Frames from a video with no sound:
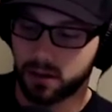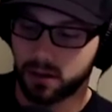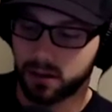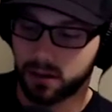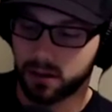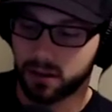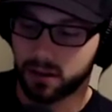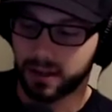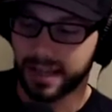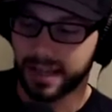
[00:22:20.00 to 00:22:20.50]

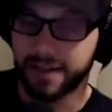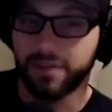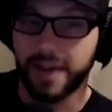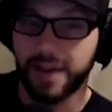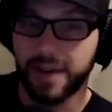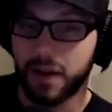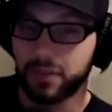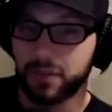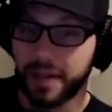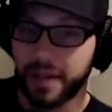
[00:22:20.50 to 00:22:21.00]
live
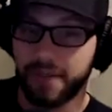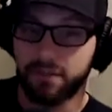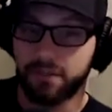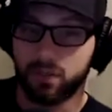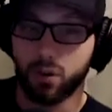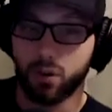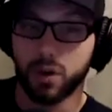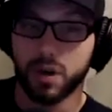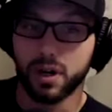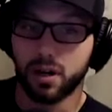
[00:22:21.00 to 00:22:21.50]
out that
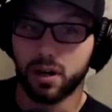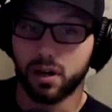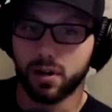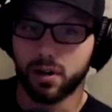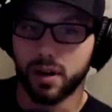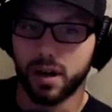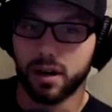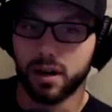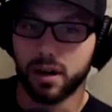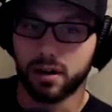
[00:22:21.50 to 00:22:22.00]
4-year
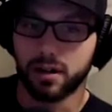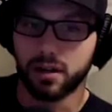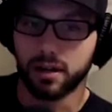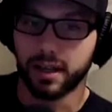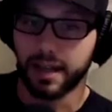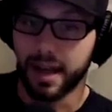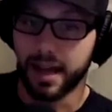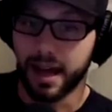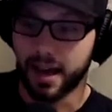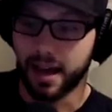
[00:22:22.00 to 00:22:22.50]
career.
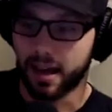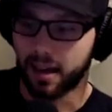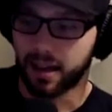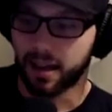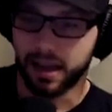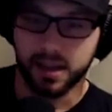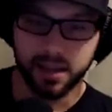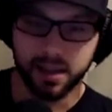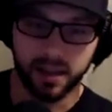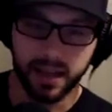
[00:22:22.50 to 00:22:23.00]

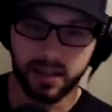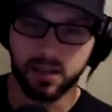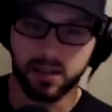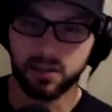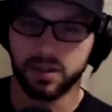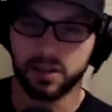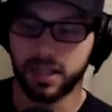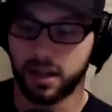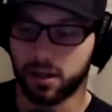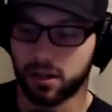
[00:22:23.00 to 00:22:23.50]
Like you
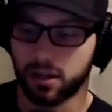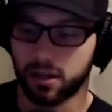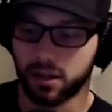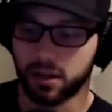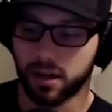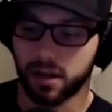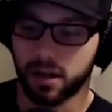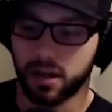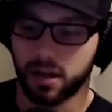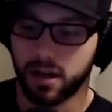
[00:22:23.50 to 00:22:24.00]
said earlier,